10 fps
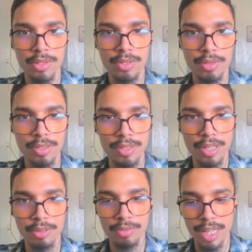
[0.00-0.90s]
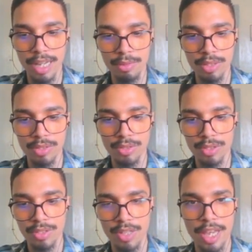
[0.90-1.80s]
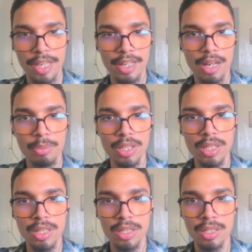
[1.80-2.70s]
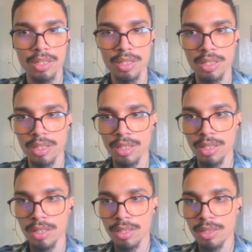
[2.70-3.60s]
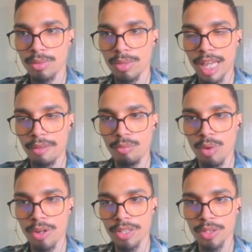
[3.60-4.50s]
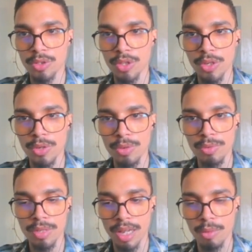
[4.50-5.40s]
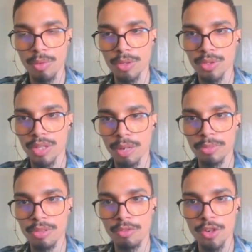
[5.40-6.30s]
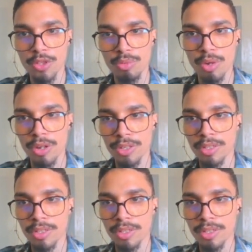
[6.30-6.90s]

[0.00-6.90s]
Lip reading: instead of that, we can just say copy. We have 1 and 2. I want to copy the first one.